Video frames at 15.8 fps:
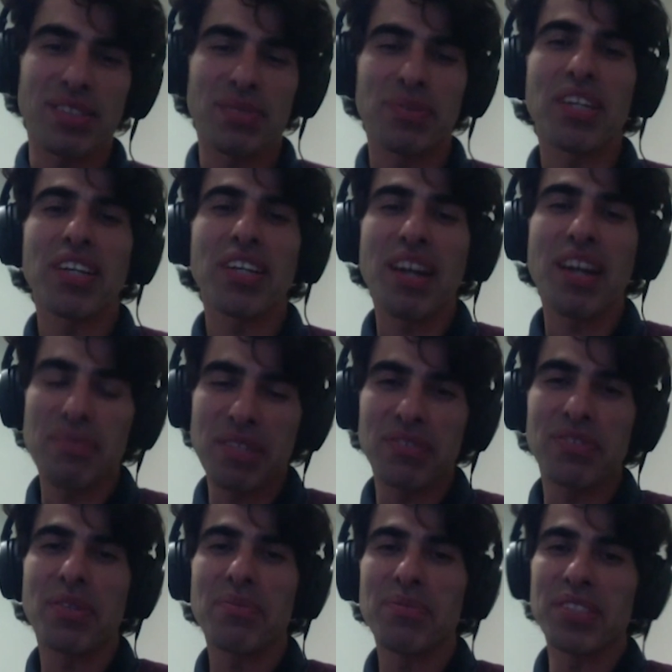So we are coming
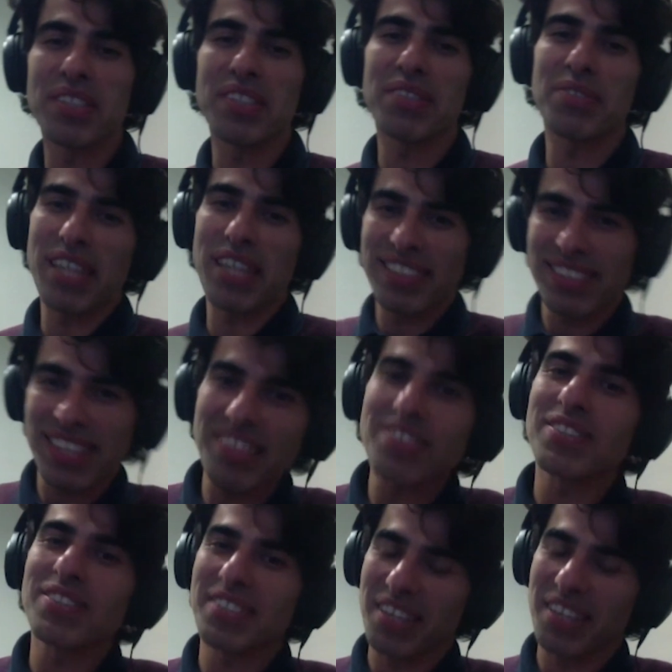from the
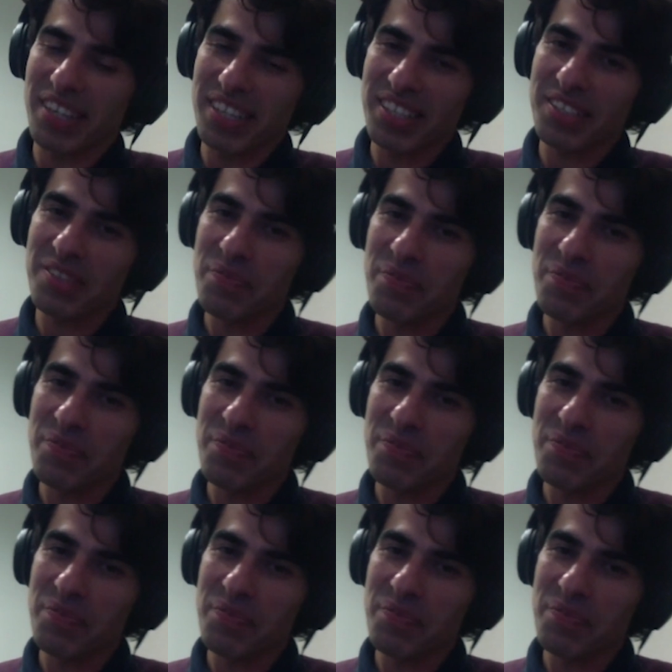relaxation side,